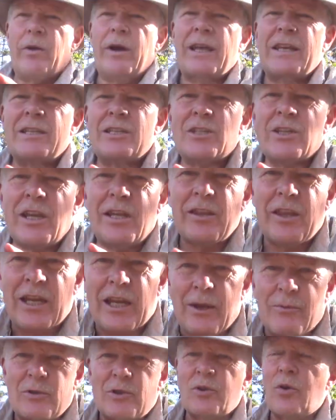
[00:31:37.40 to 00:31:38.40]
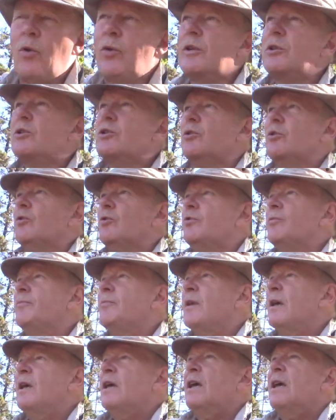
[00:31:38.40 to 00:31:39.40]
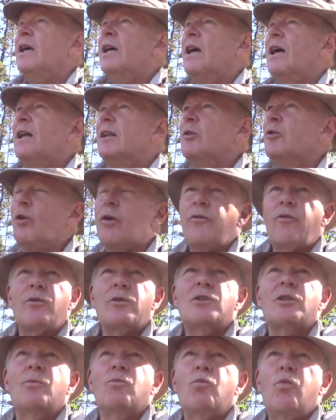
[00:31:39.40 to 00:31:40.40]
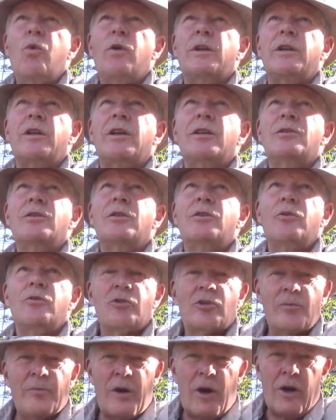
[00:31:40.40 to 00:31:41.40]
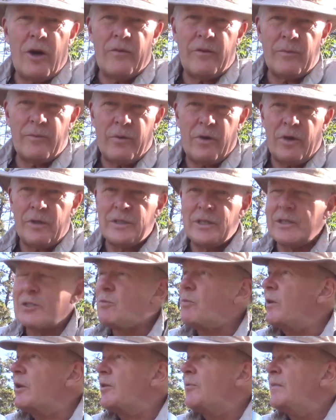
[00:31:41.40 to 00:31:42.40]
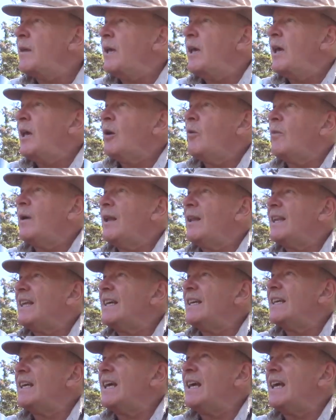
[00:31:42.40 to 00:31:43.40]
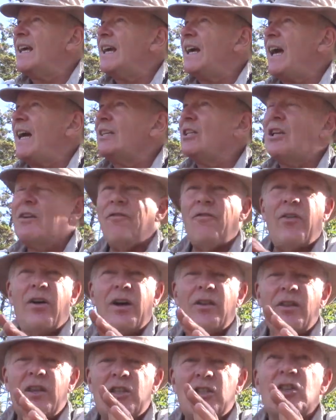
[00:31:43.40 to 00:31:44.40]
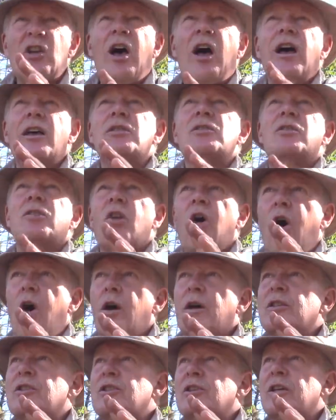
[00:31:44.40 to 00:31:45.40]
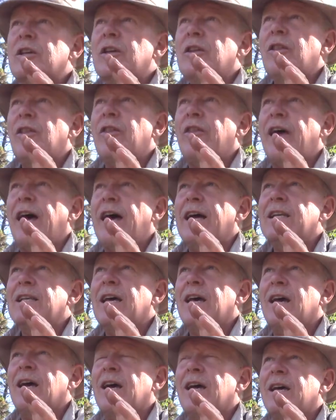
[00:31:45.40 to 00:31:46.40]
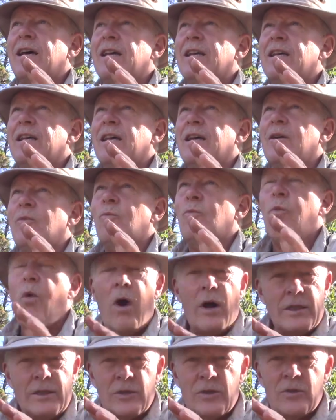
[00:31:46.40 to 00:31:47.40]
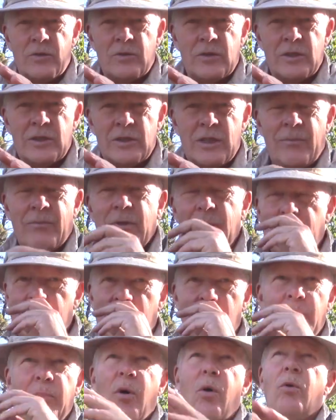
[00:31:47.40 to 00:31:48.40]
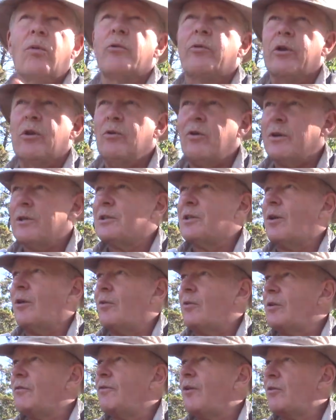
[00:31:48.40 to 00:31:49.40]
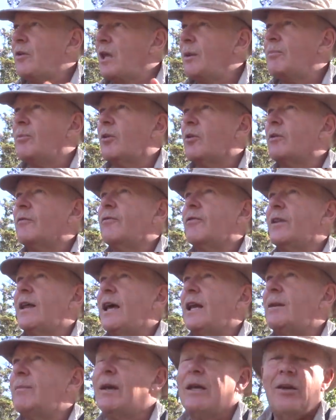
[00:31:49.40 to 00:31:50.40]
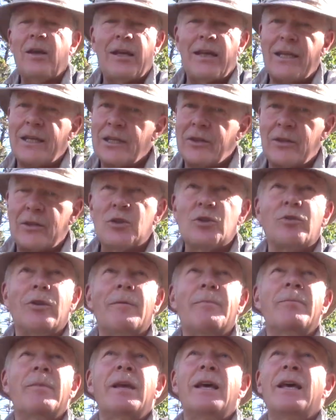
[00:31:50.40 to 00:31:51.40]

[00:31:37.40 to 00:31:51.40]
I had said that I was going to uh, look for some wood to do some carving projects with. Well, I didn't find the sized logs that I uh, wanted to, to, something to make a bowl or a kuksa out of. I'll keep looking for that. I may not get it this trip.